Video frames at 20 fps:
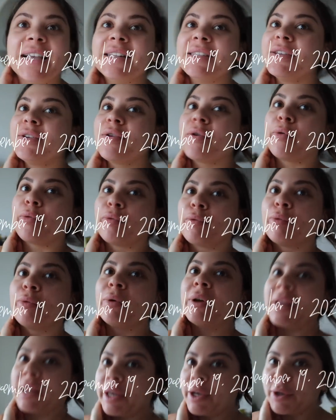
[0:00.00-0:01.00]
It's a
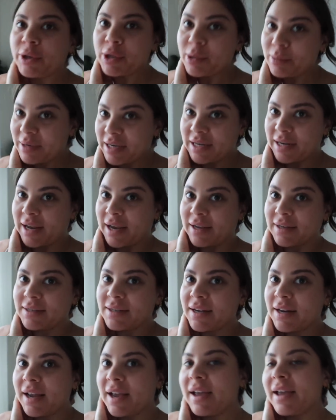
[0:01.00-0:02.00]
really gloomy day
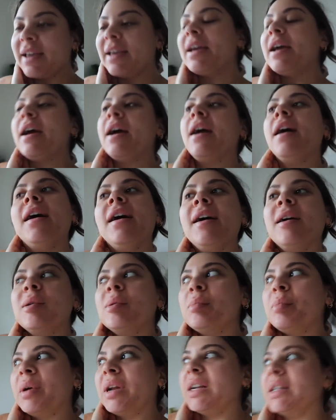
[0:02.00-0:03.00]
today,
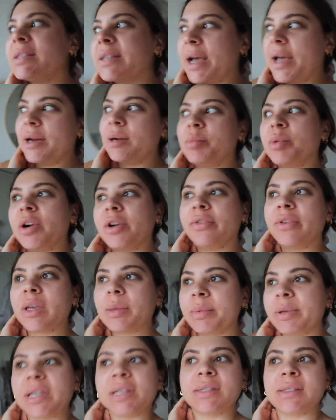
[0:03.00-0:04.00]
but it's kind of
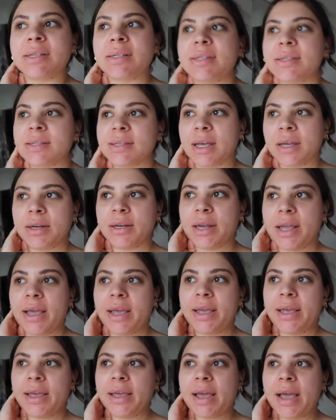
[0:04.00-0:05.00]
perfect because it's
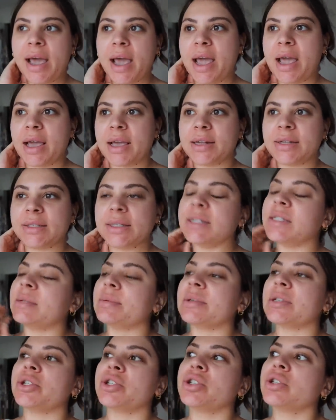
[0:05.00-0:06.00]
Sunday and it's
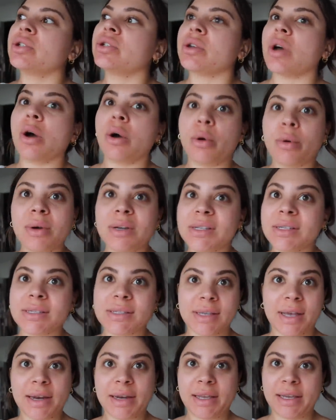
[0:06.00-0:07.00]
been so
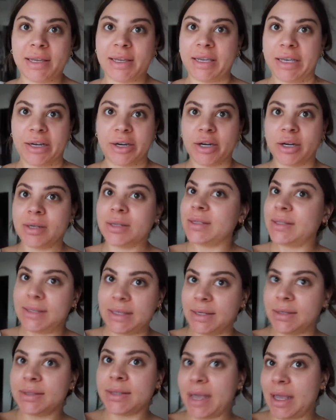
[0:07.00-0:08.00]
sunny here
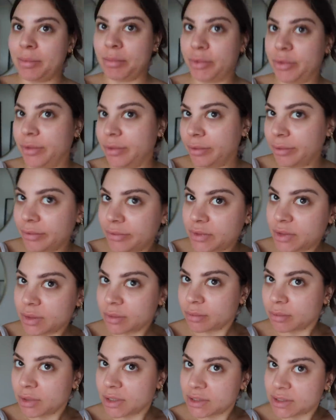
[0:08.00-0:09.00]
since I moved.
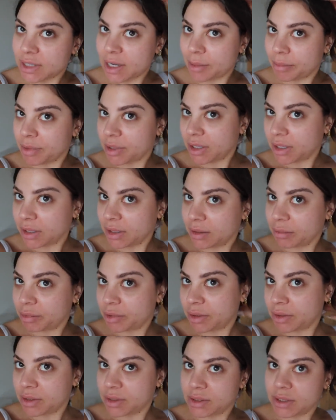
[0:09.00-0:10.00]
What's happening
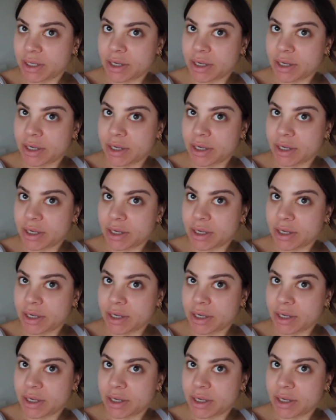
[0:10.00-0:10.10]
with this